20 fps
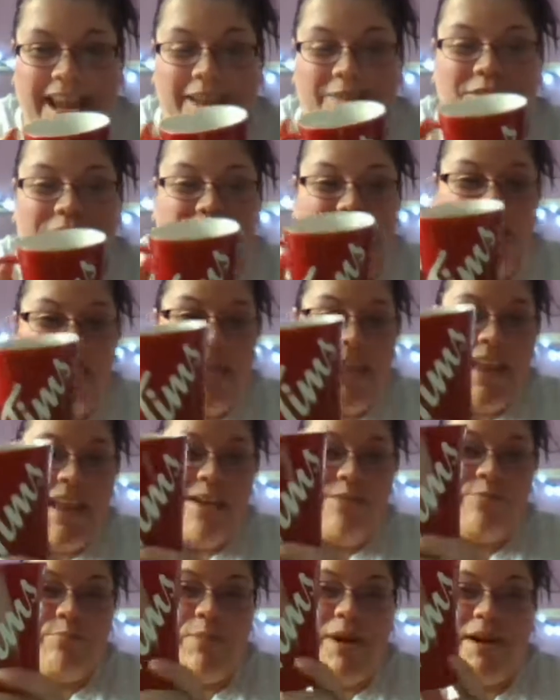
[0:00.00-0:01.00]
Every time they
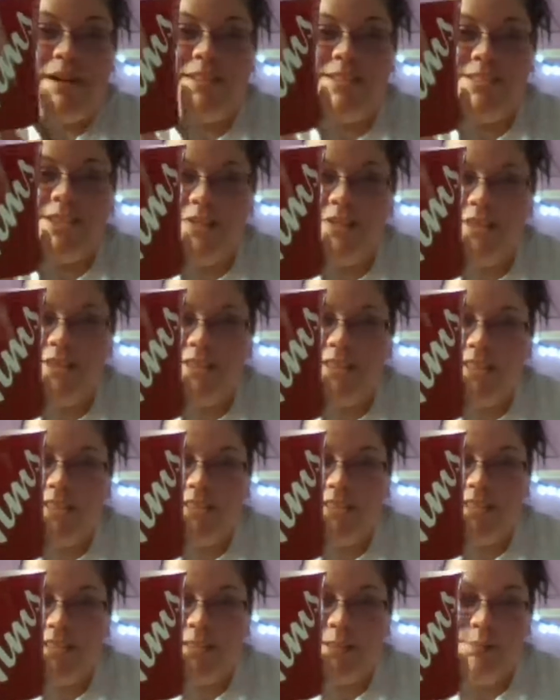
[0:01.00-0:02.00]
have mugs on their
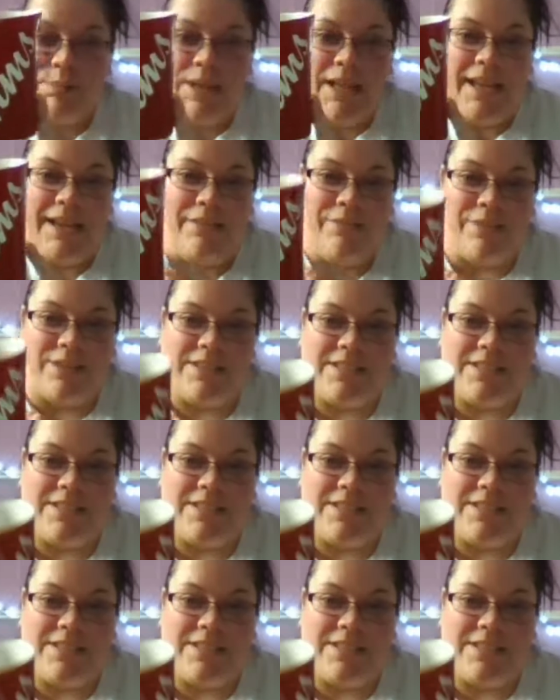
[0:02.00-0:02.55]
little display